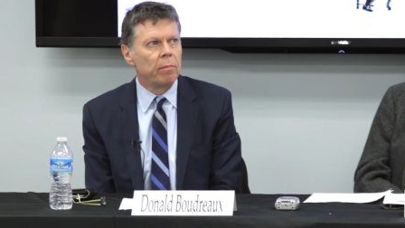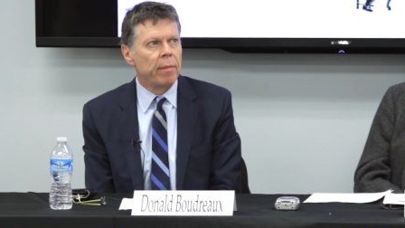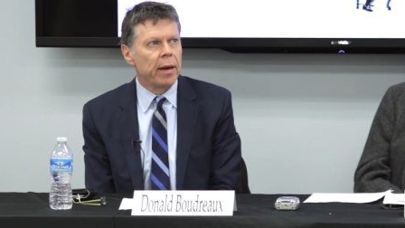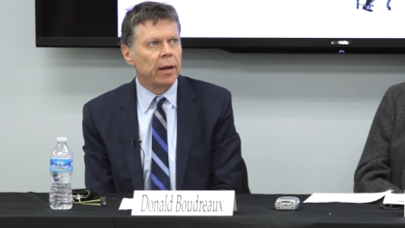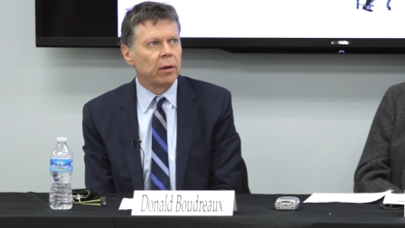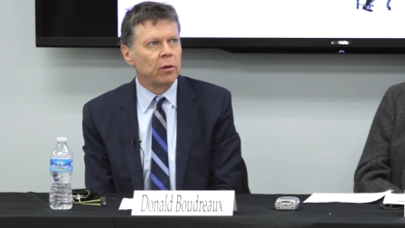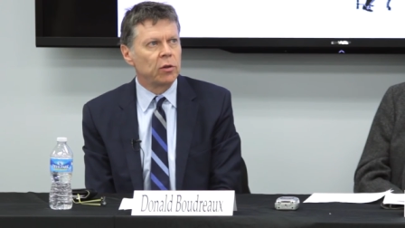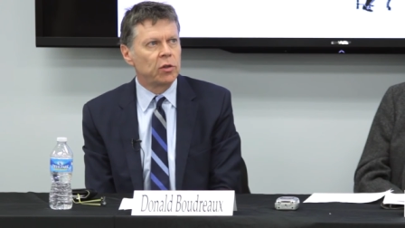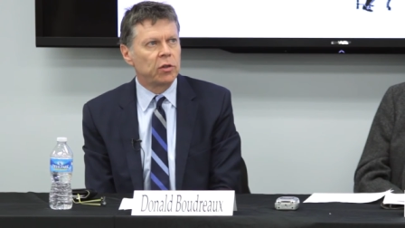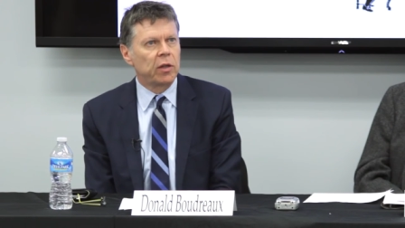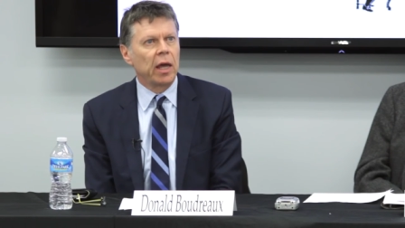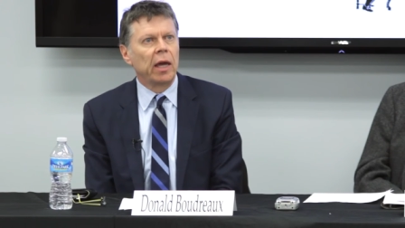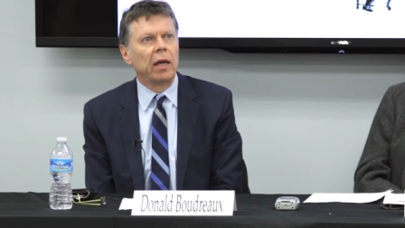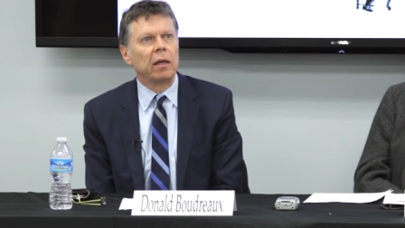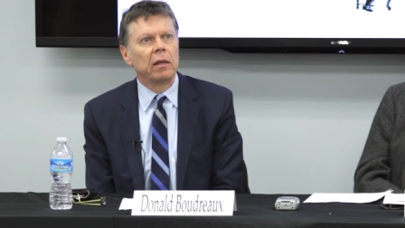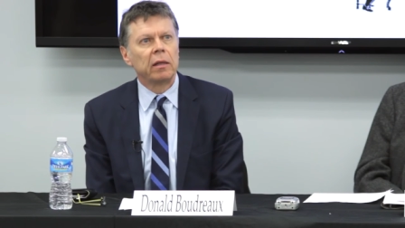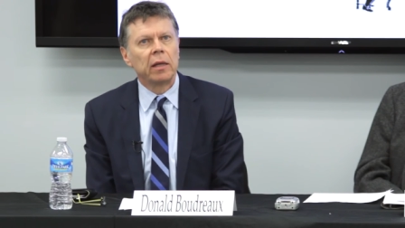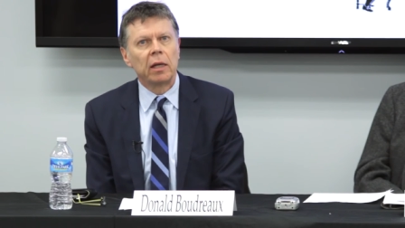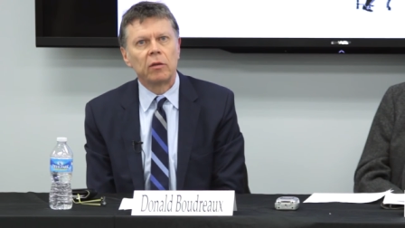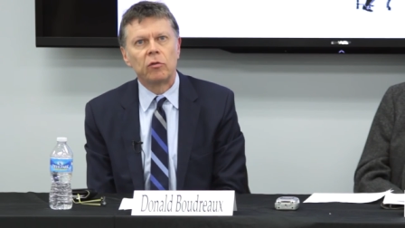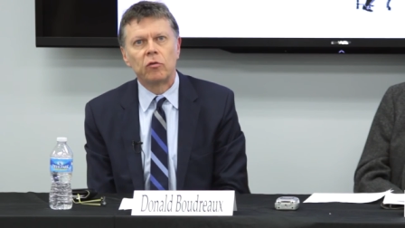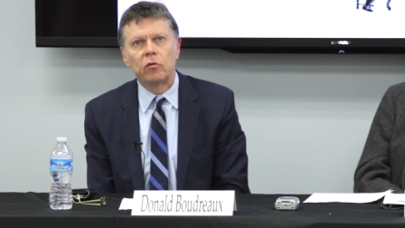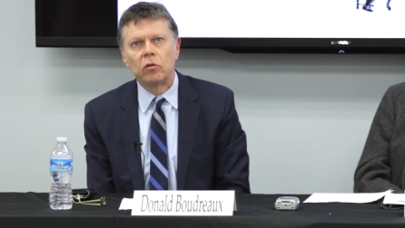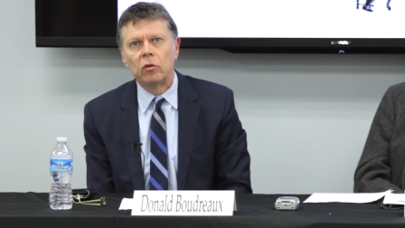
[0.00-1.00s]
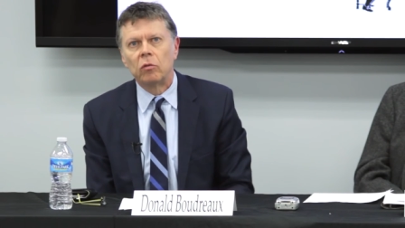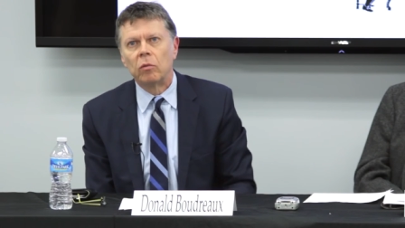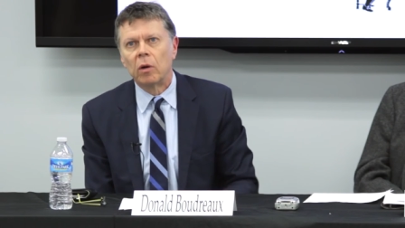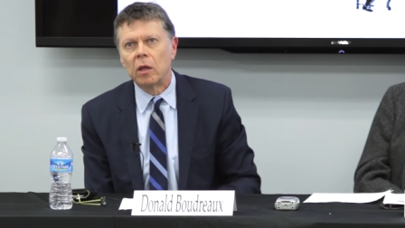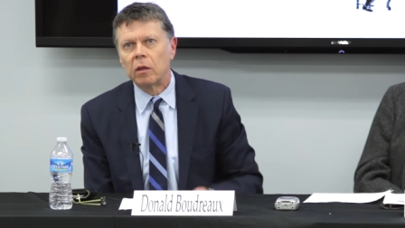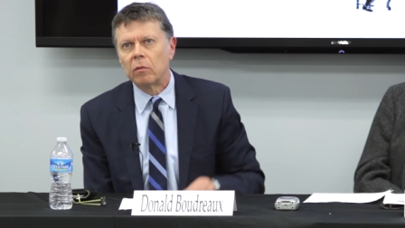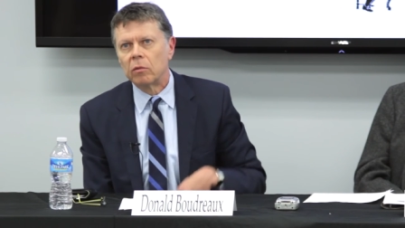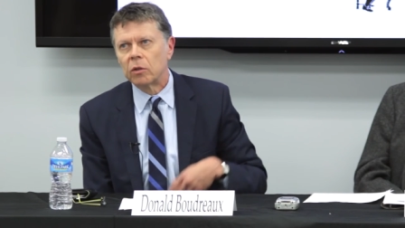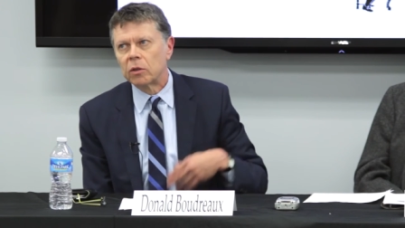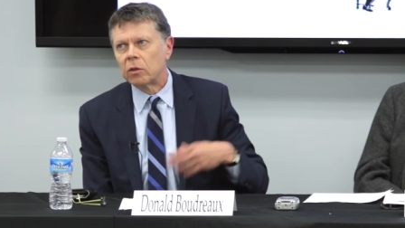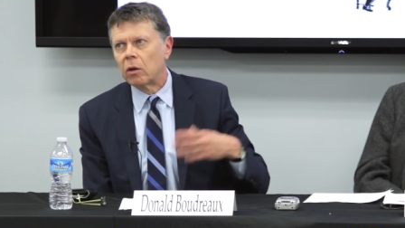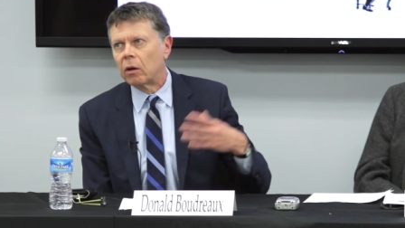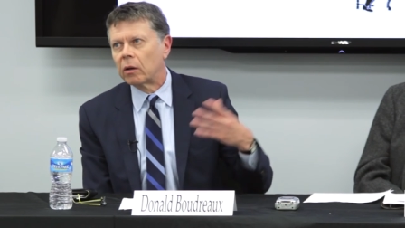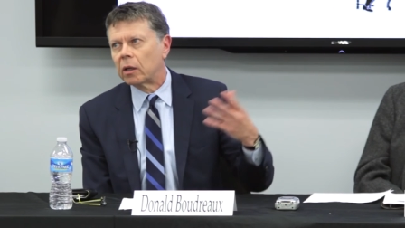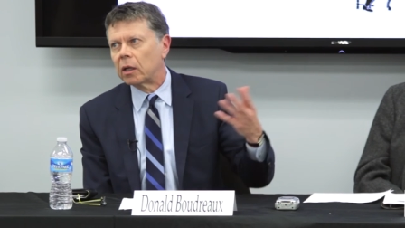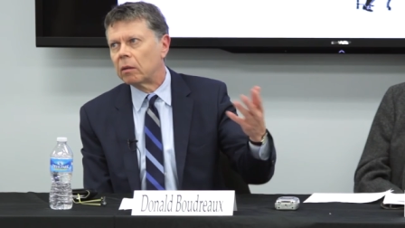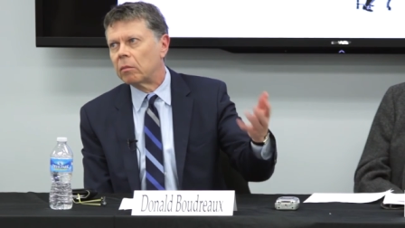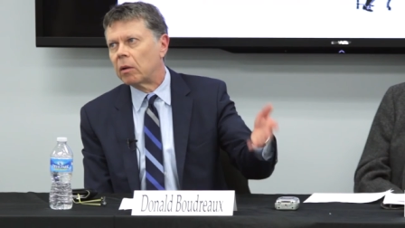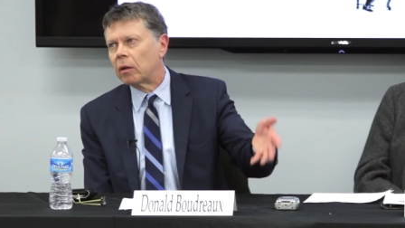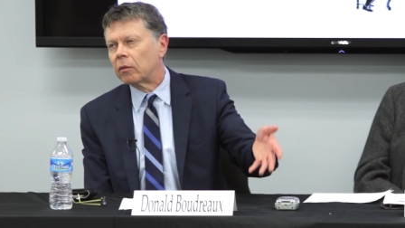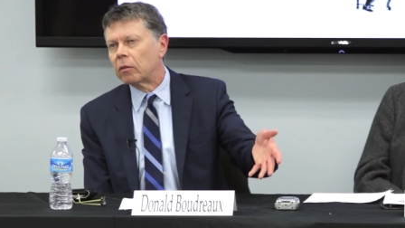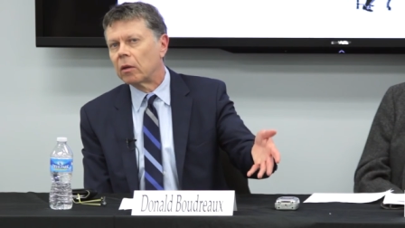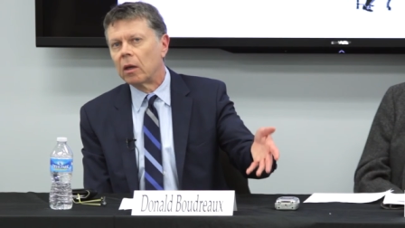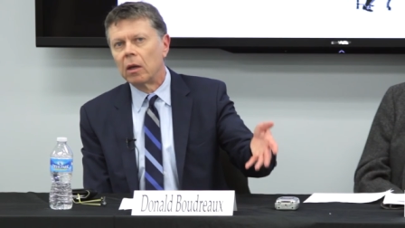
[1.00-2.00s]
a better state. And that's true whether we're
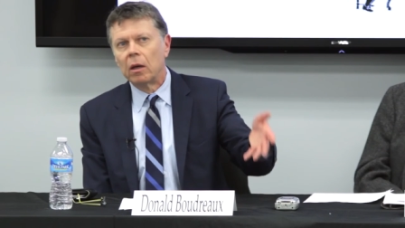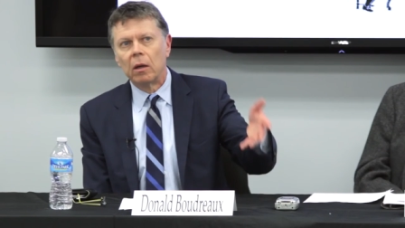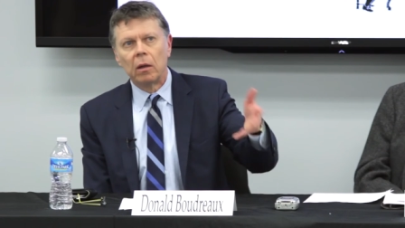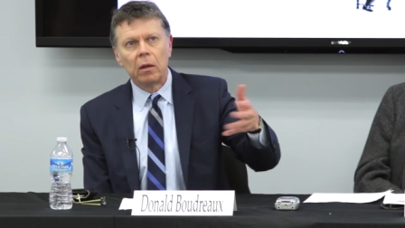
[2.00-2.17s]
talking about